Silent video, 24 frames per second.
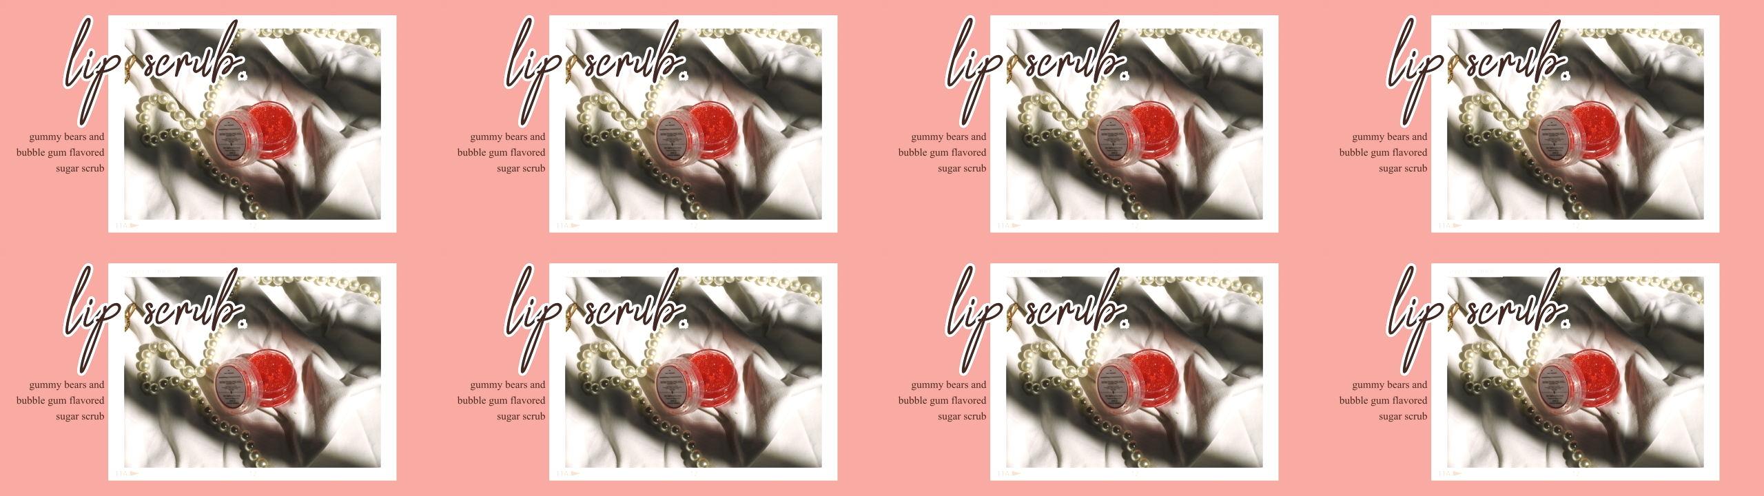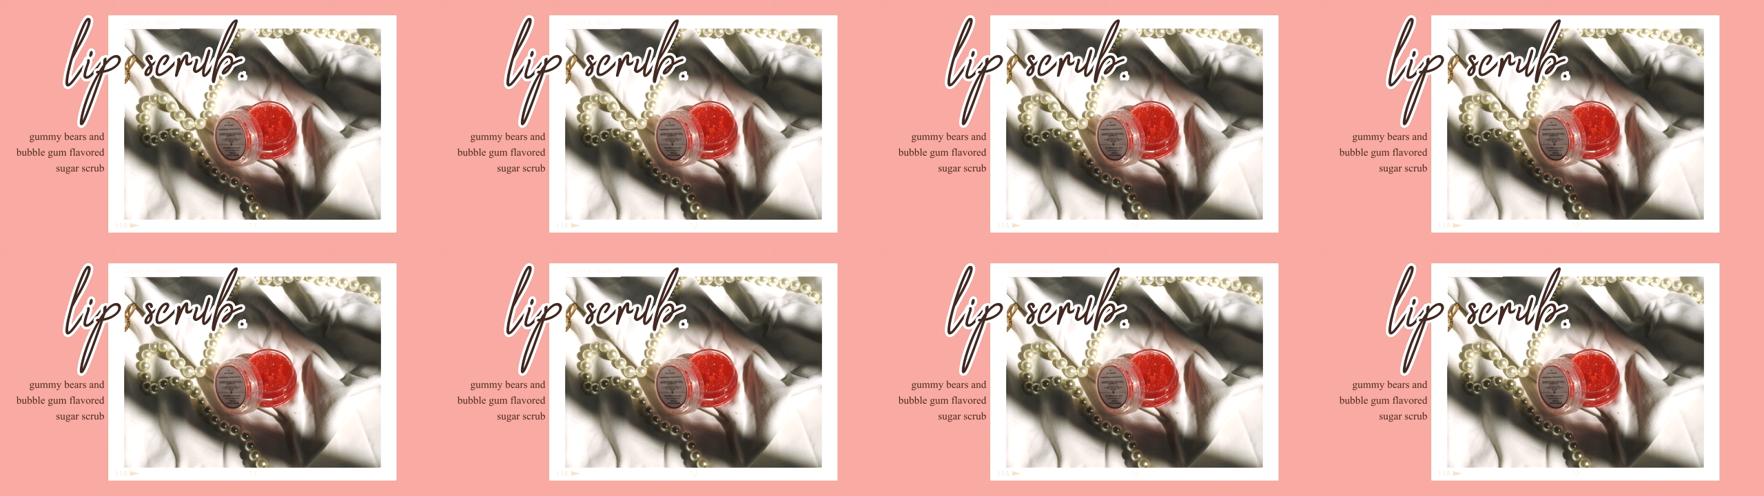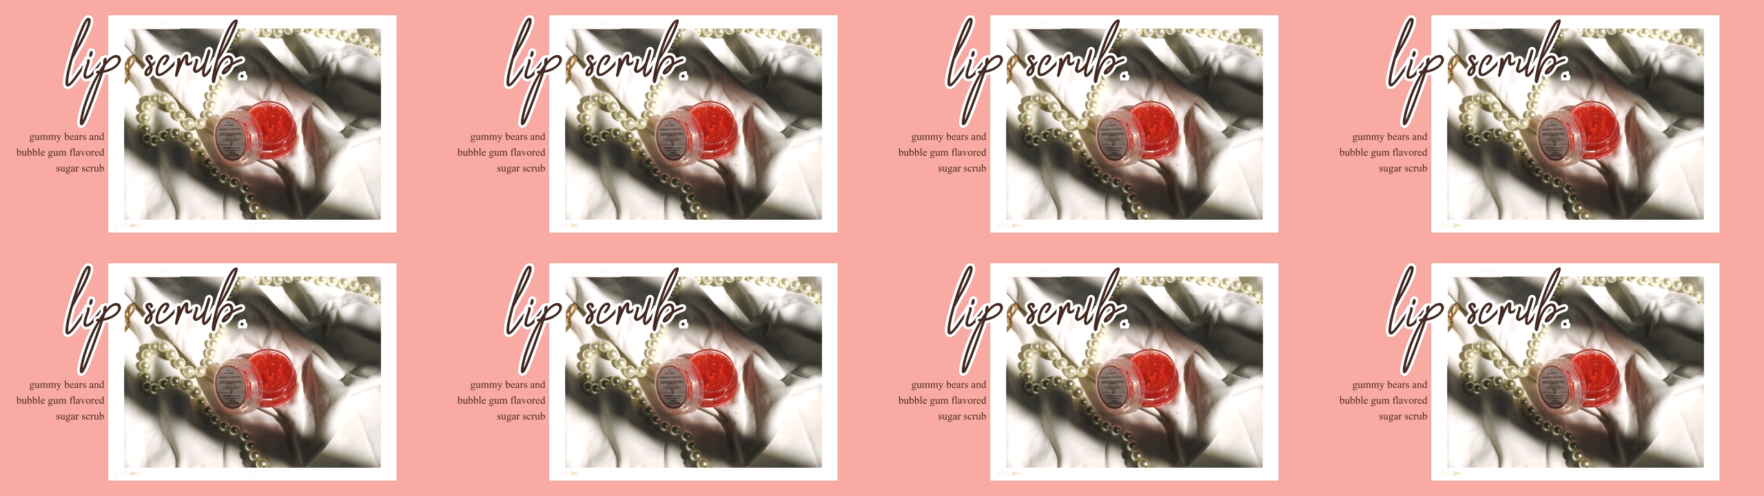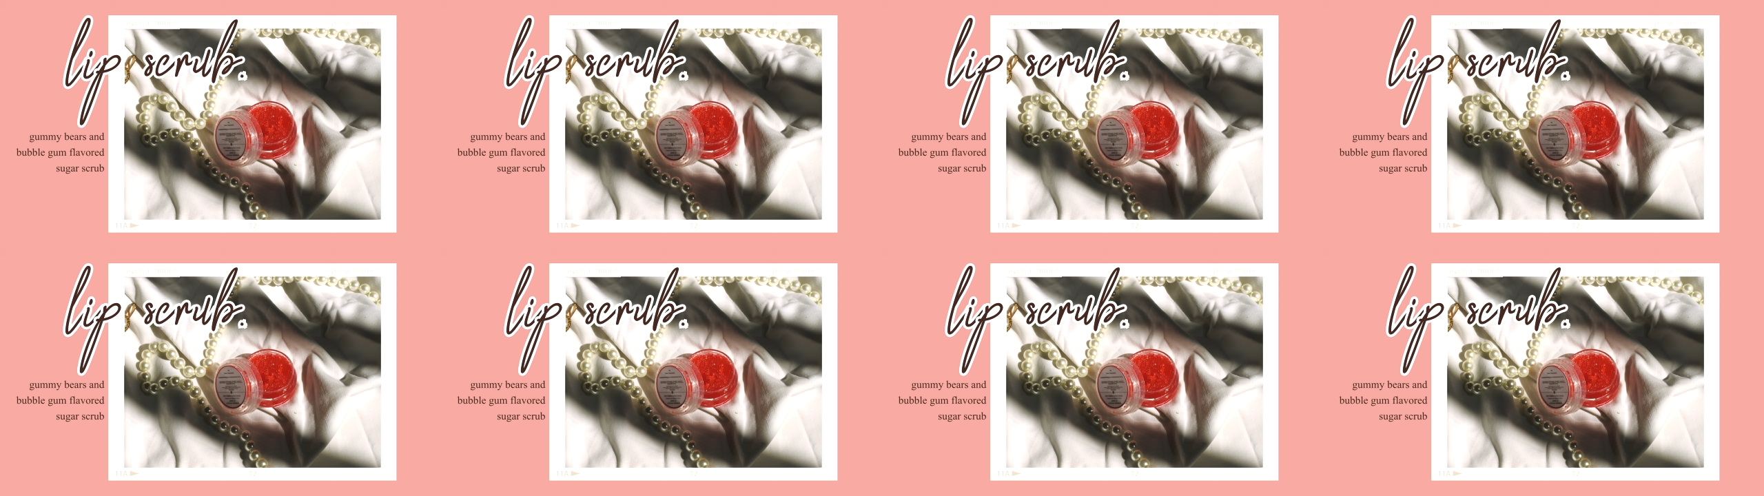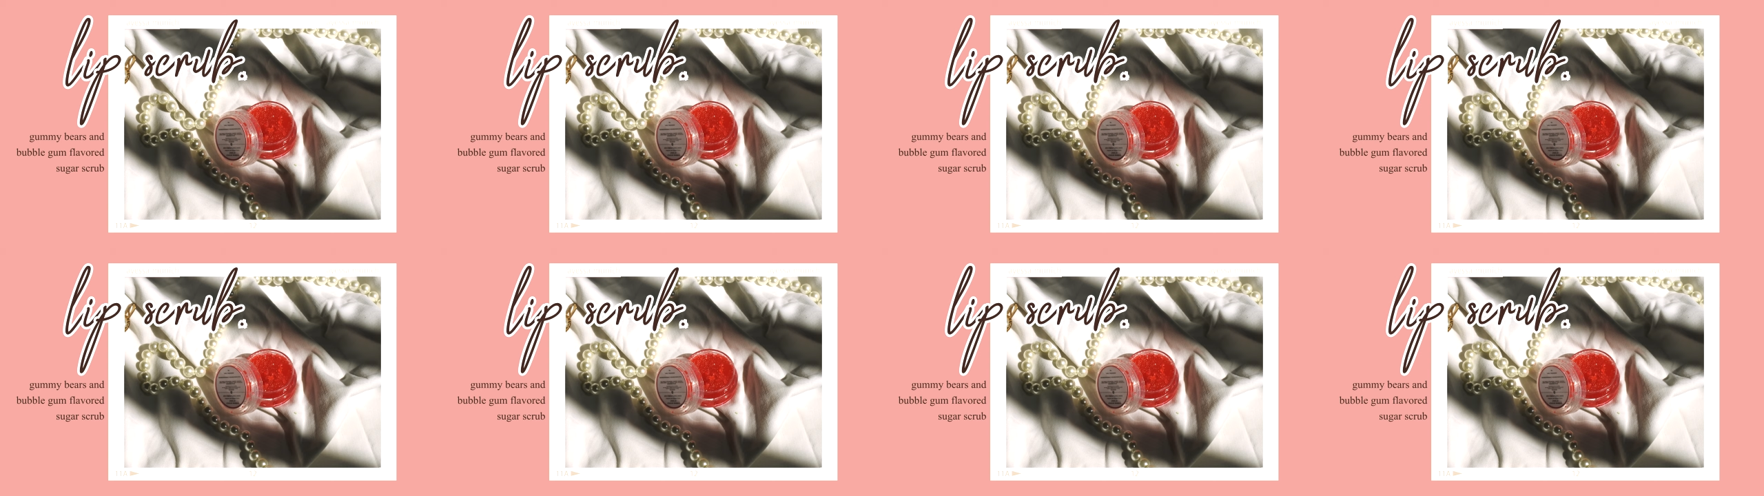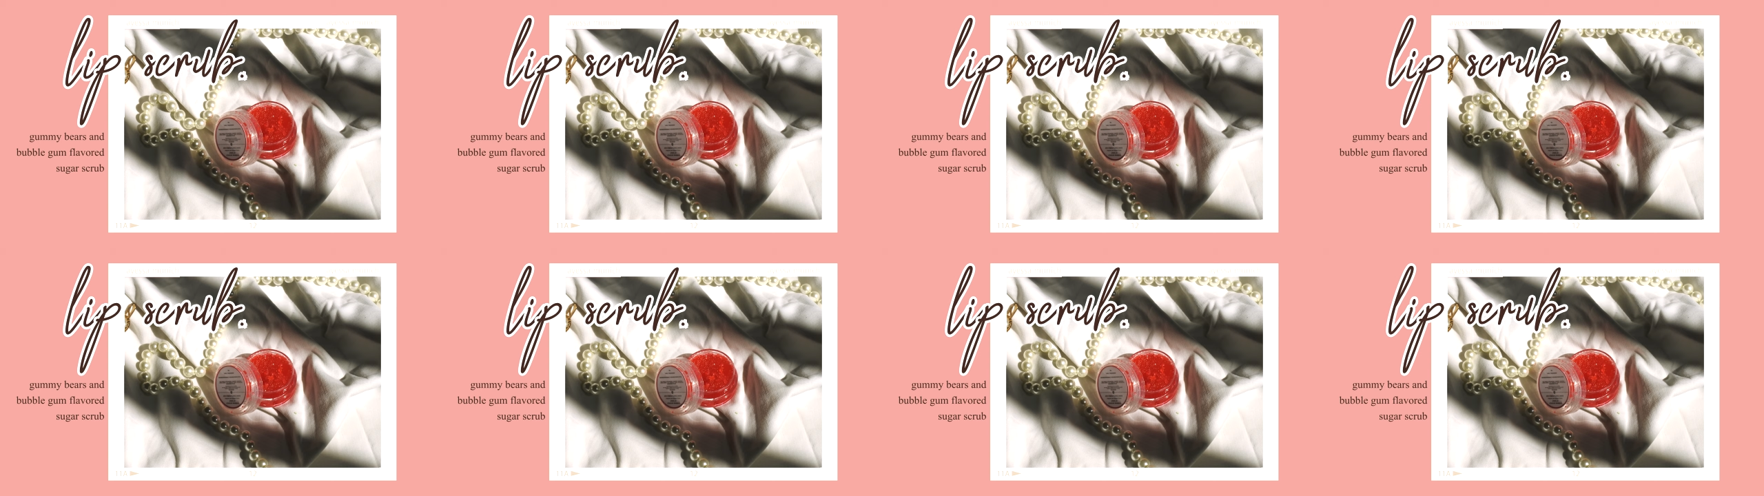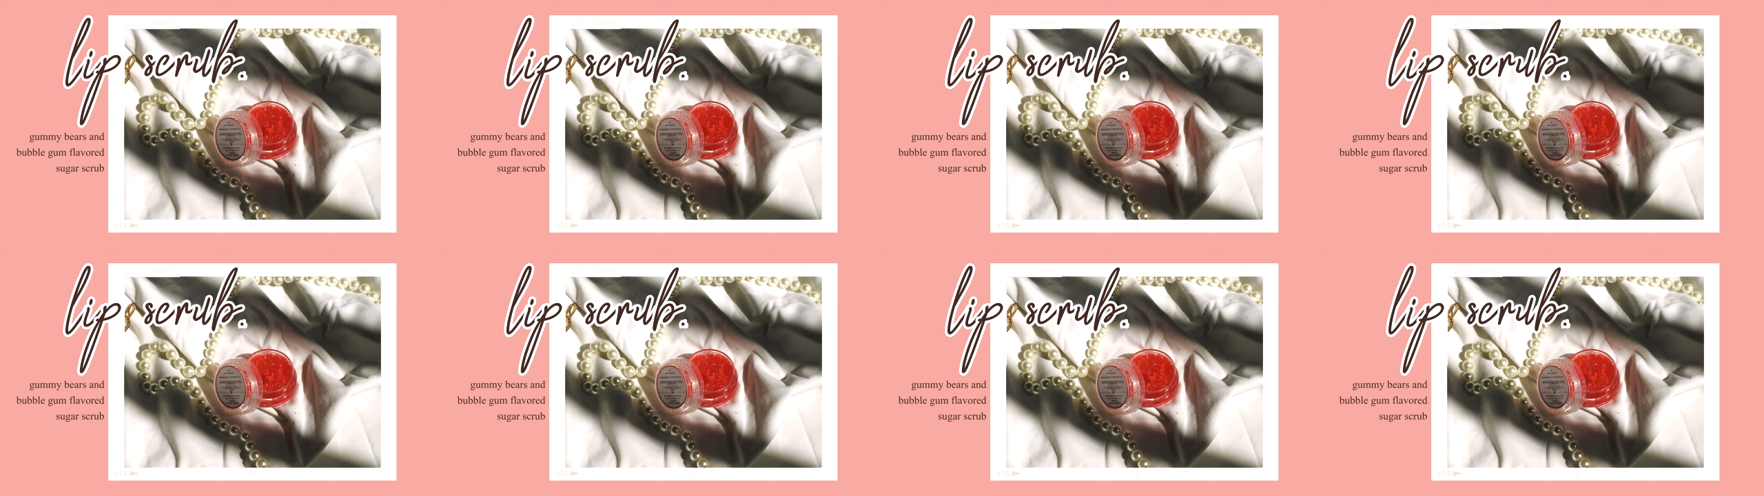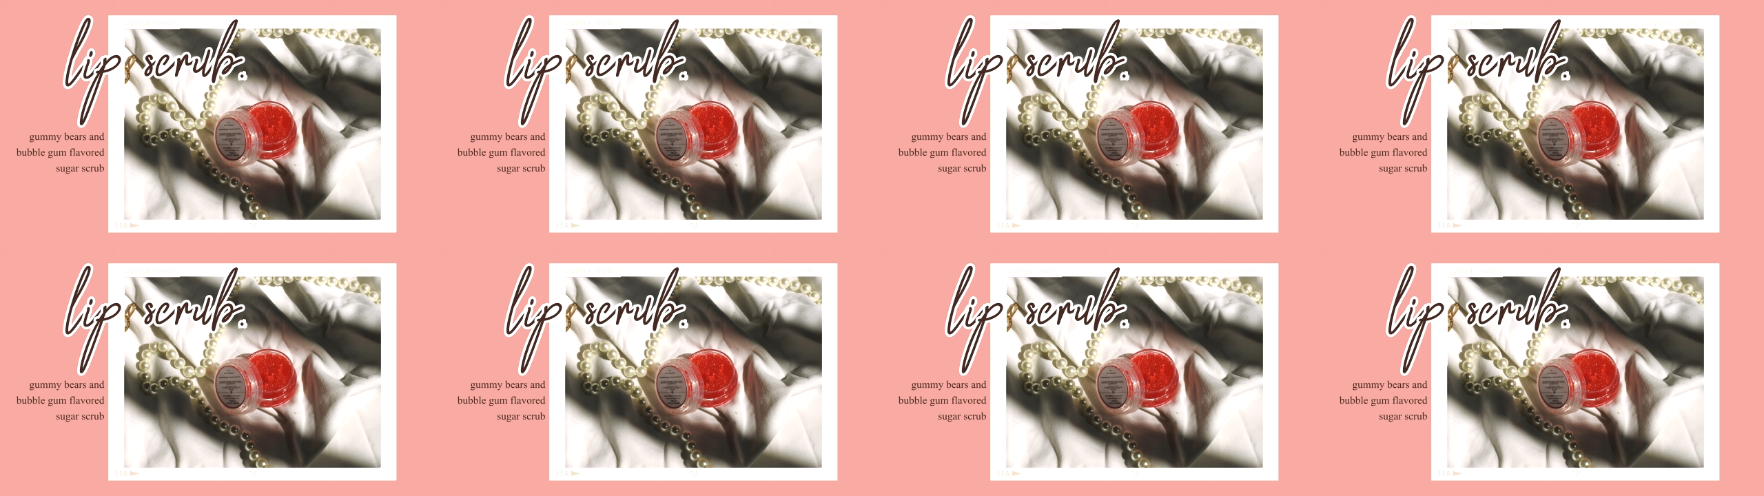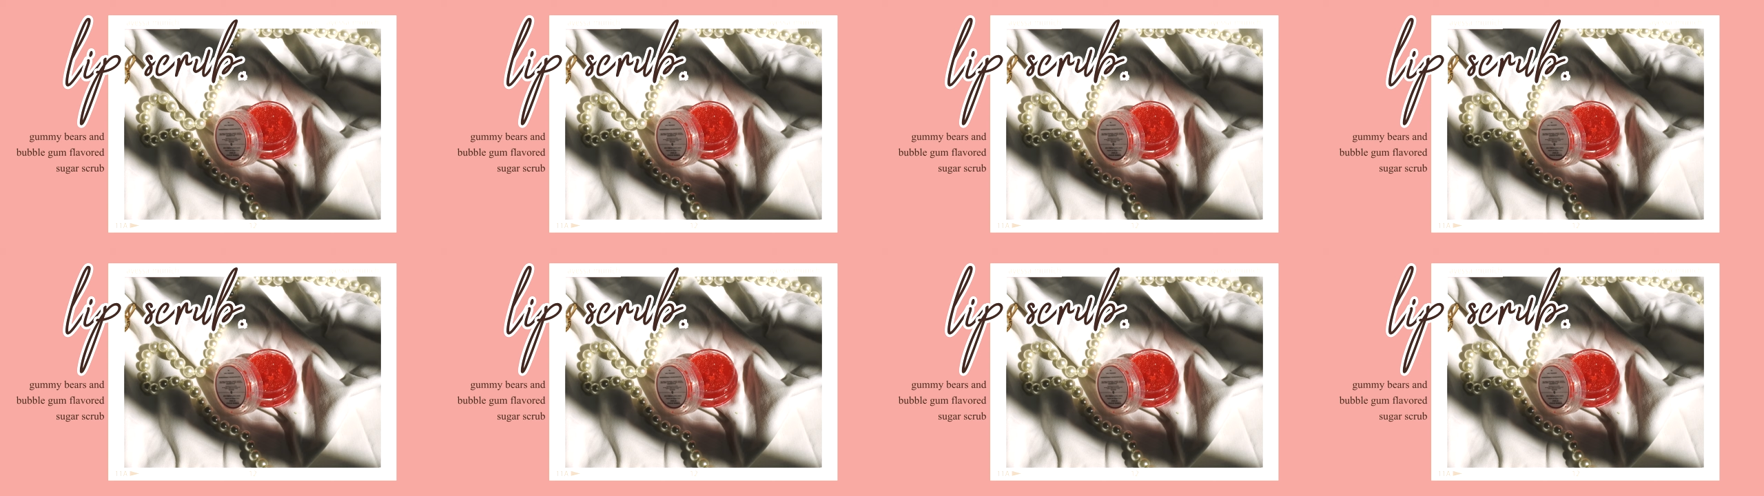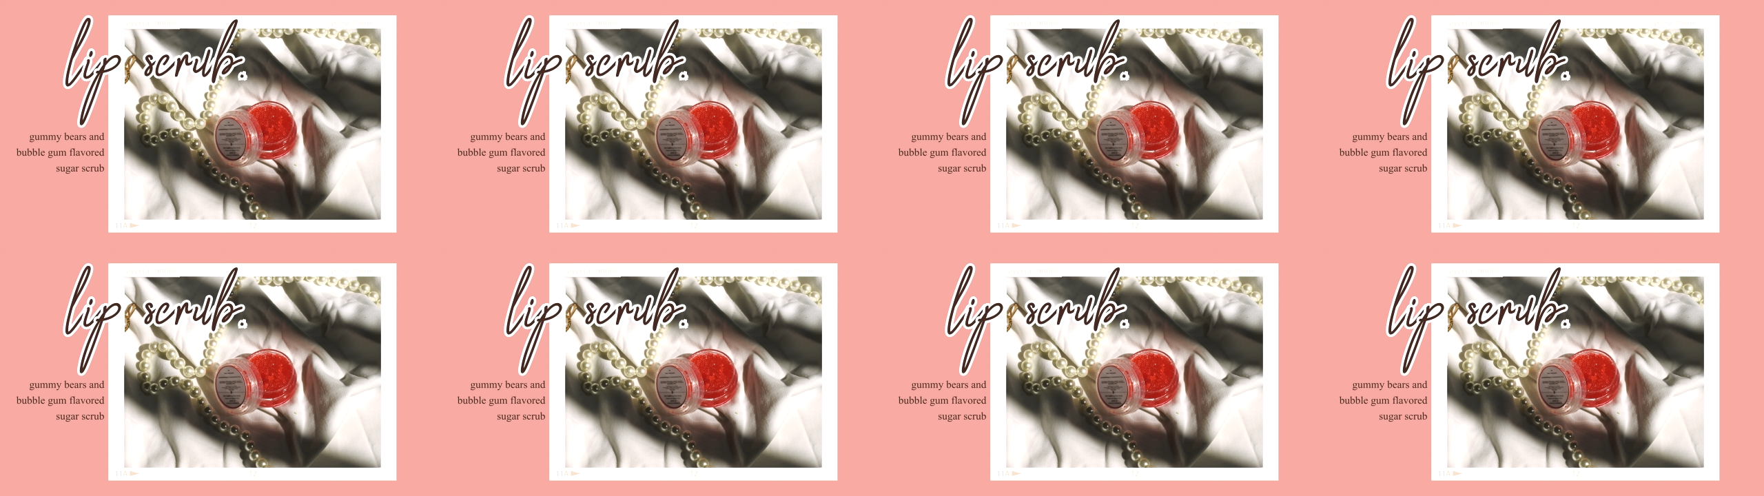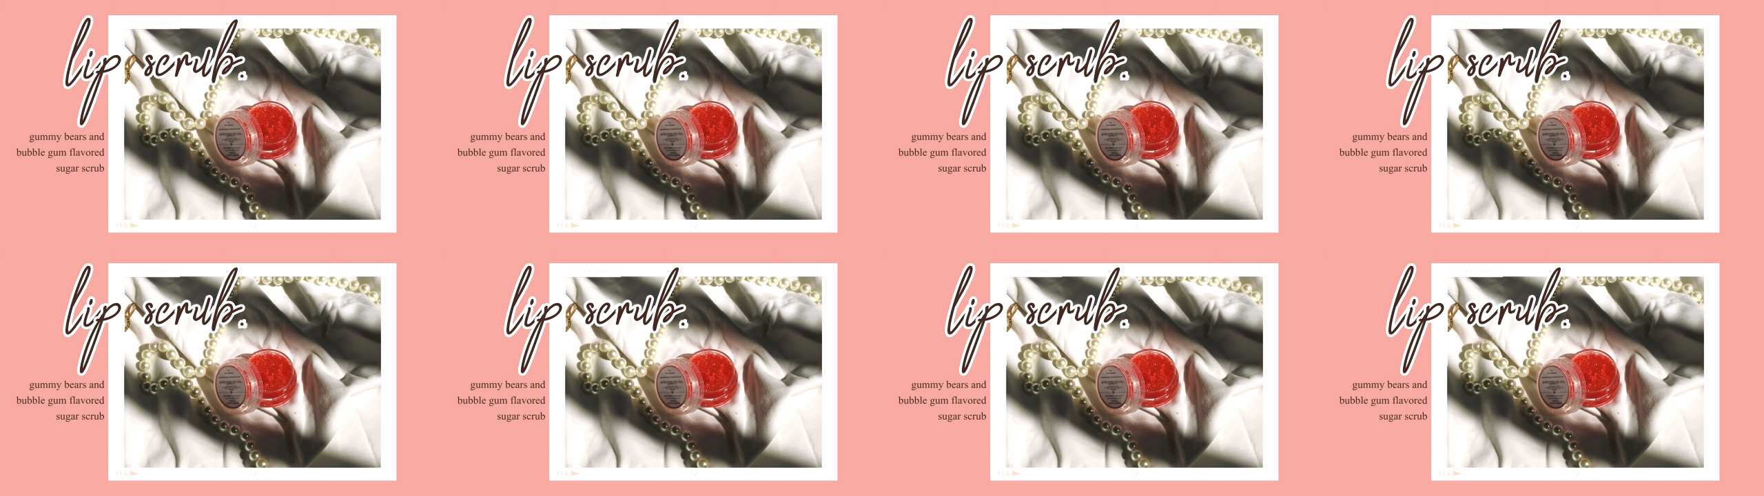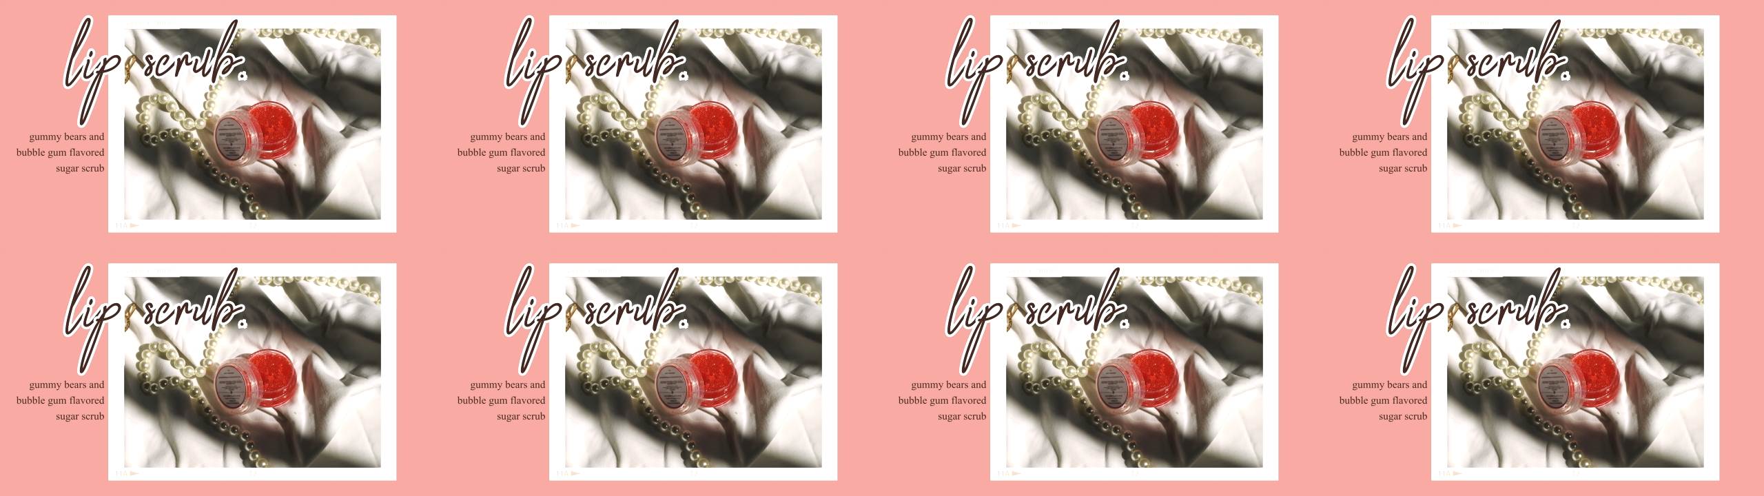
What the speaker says: [unreadable: no face in view]